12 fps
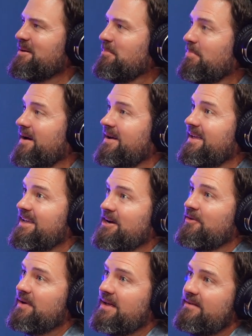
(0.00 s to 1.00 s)
But,
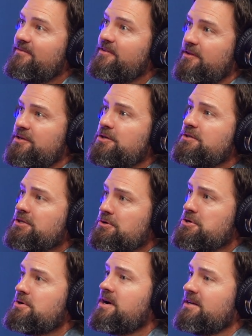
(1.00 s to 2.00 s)
so
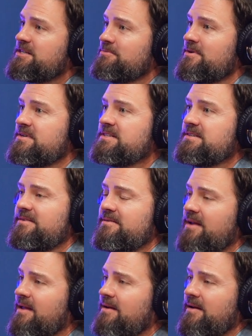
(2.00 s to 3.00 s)
to your customers,
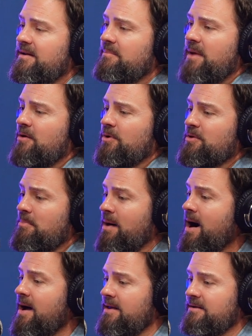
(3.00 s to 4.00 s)
it doesn't matter what they're
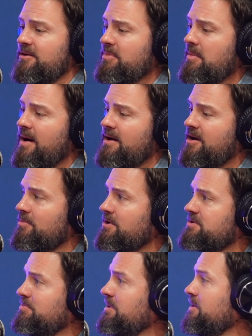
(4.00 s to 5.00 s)
buying. Could be buying a
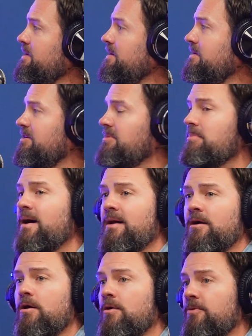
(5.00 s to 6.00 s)
commercial building, could be buying
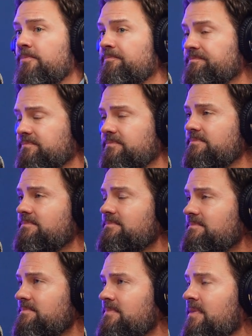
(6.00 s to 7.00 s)
a home.
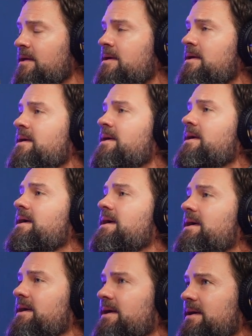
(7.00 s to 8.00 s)

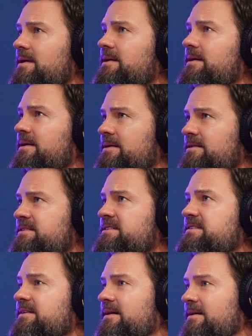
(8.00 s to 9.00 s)
It
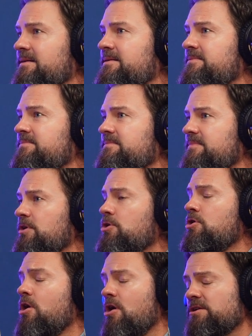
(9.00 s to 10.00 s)
is the
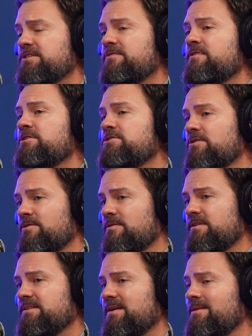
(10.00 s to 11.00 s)
cost of
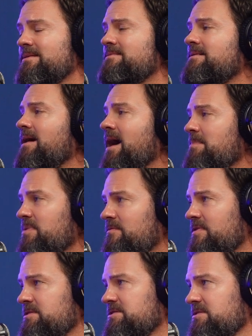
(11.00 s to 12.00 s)
insurance and the type of
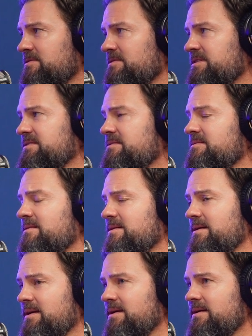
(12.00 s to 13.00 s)
insurance that they're
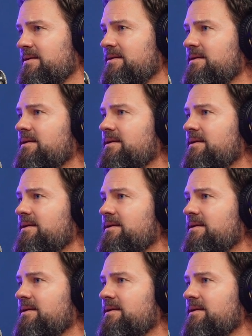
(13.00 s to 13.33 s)
going to get